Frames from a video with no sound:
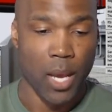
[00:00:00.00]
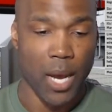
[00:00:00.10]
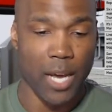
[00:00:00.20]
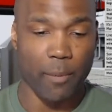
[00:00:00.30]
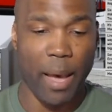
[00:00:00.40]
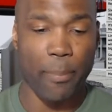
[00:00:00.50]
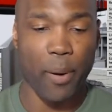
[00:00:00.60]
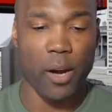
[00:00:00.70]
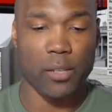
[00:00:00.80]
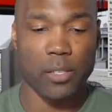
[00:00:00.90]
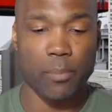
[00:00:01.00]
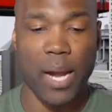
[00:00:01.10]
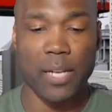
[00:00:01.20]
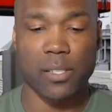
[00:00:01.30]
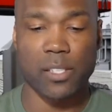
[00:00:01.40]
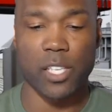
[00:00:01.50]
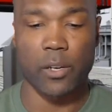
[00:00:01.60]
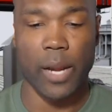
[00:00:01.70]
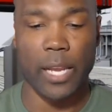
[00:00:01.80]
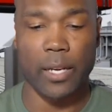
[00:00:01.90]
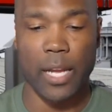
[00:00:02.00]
the Bipartisan Policy Center, a